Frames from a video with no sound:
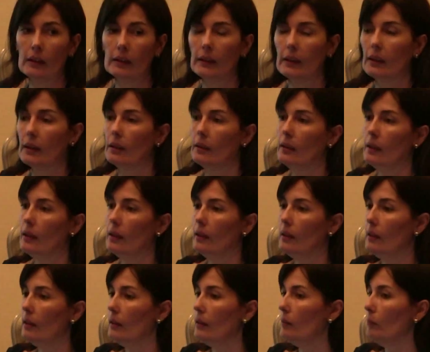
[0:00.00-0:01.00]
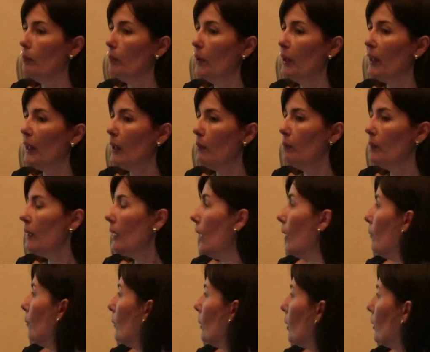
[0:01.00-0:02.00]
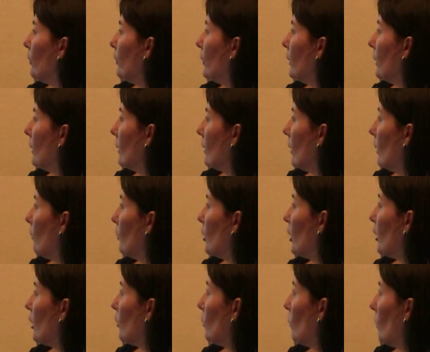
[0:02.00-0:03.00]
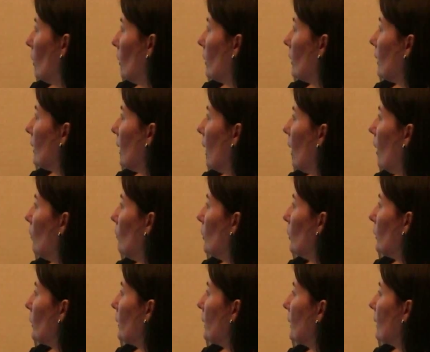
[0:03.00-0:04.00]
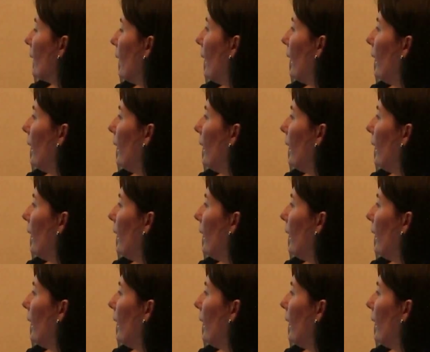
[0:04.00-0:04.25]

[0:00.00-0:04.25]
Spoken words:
The breakup time of this subject was almost